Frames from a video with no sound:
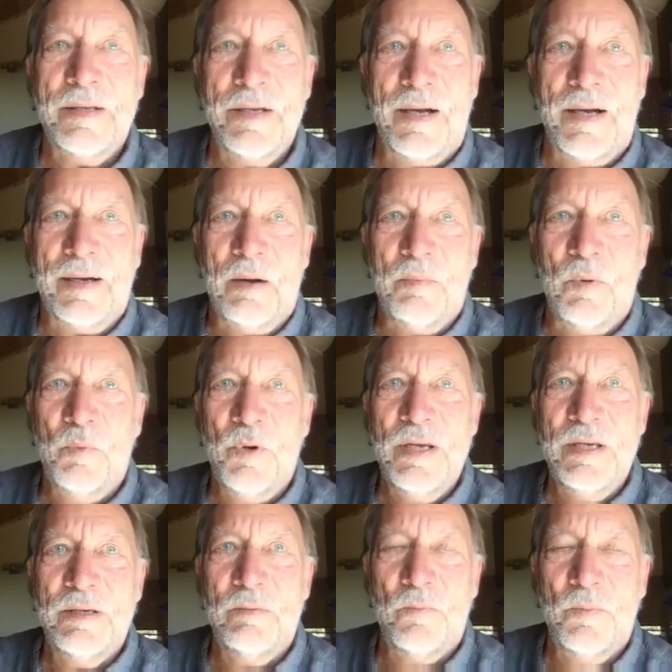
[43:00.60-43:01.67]
dying up, we
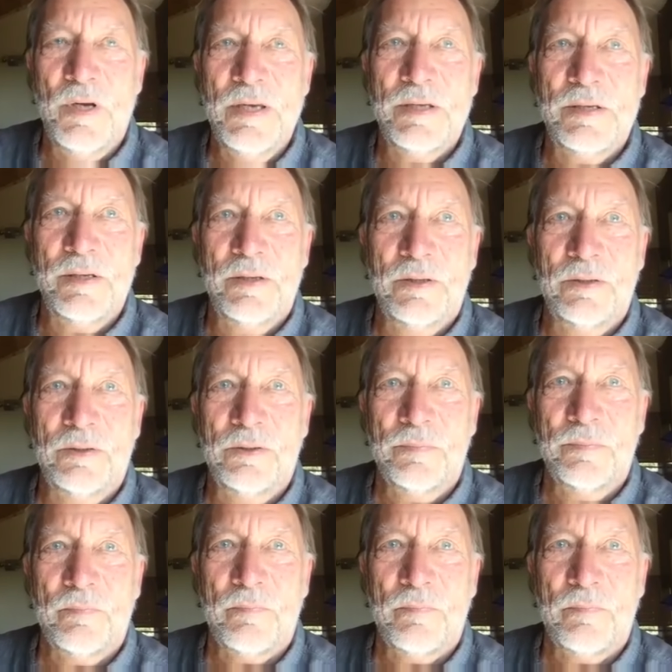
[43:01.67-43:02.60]
still